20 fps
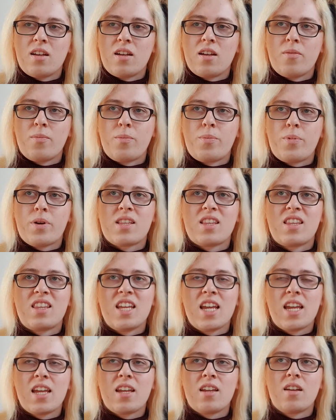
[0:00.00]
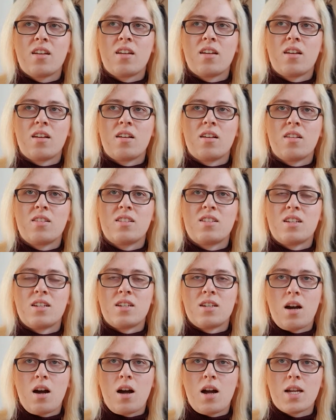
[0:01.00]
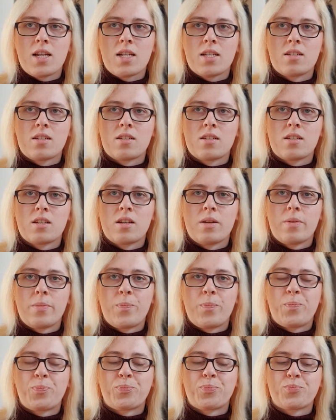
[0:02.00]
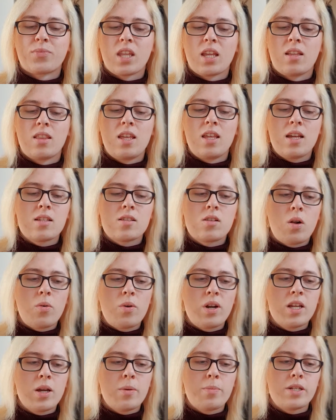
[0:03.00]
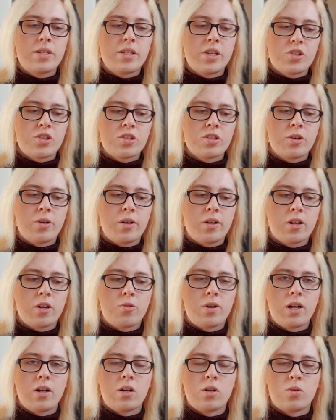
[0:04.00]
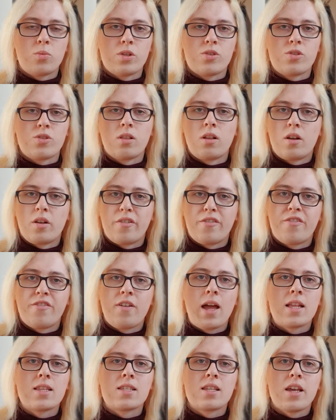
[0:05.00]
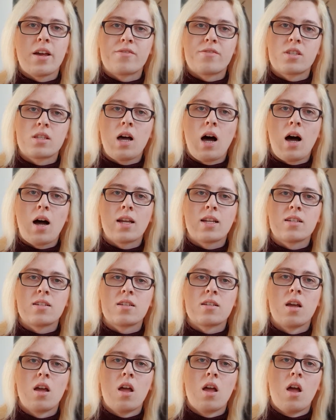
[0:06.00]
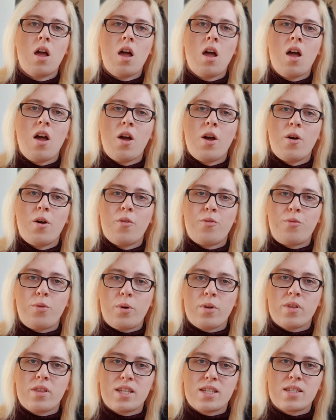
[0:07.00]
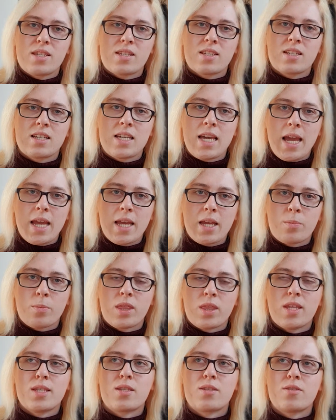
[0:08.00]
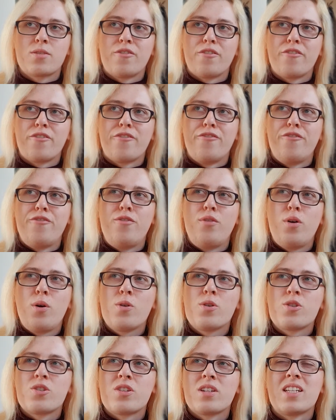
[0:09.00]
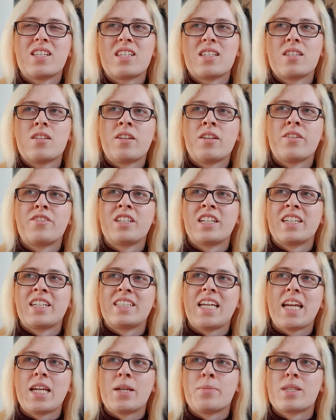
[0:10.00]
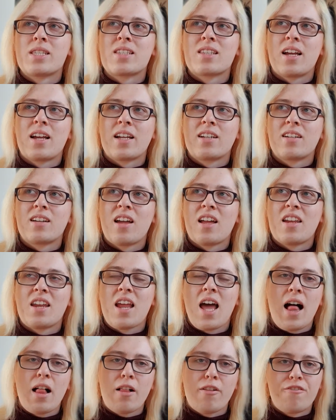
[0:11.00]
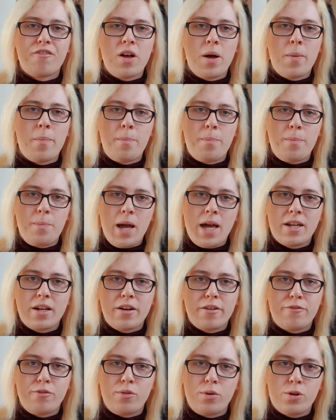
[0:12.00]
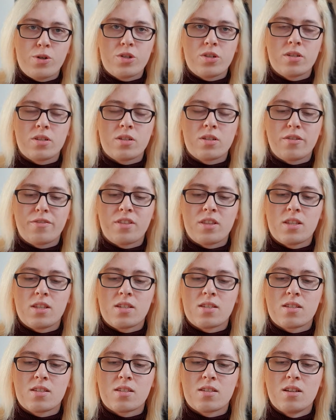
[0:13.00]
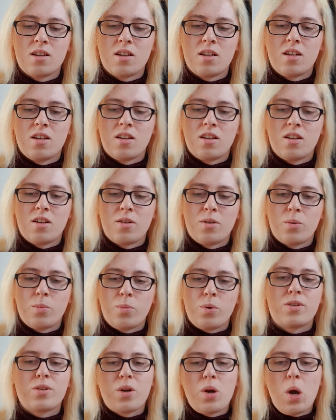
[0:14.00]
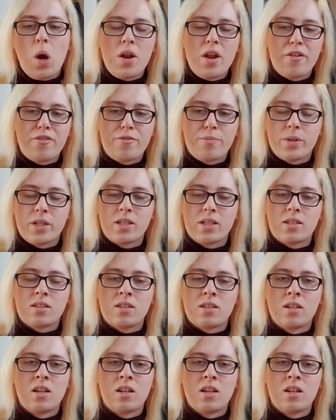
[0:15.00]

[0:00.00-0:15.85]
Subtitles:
but they denied. There's already a petition going around which a lot of fans have signed for this game, this version. It's not even a game, it's like an alpha beta version of this, what could have been,